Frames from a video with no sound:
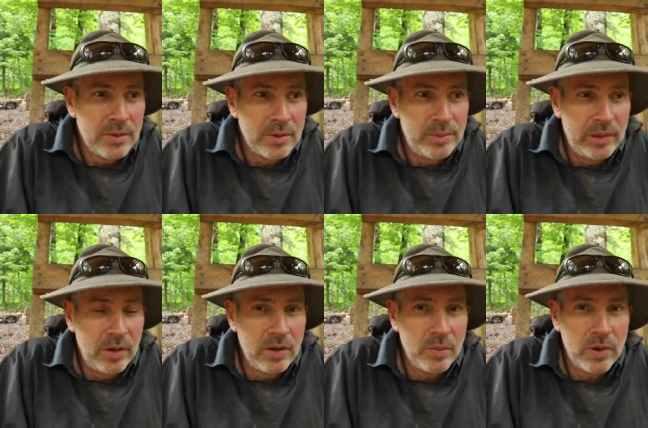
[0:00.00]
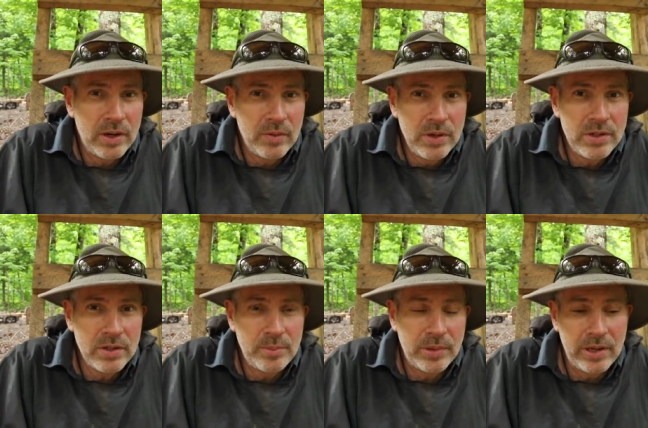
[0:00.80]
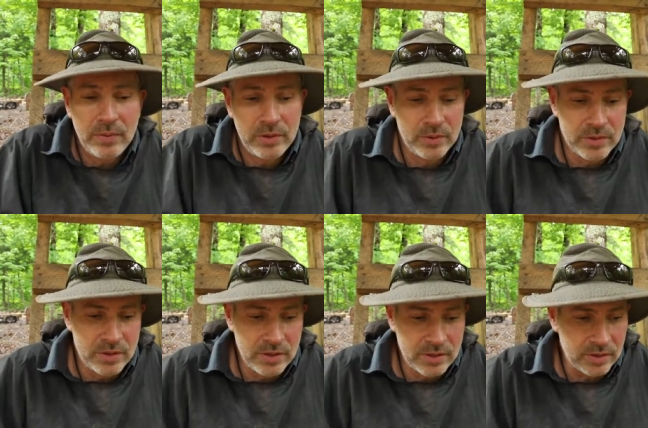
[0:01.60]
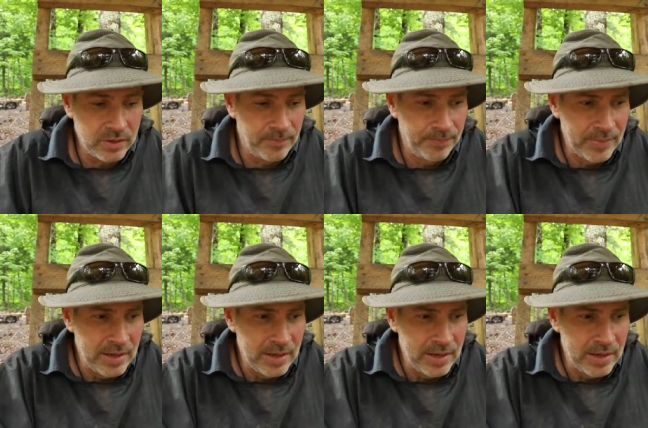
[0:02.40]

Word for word: uh, beyond what I originally planned, which was just a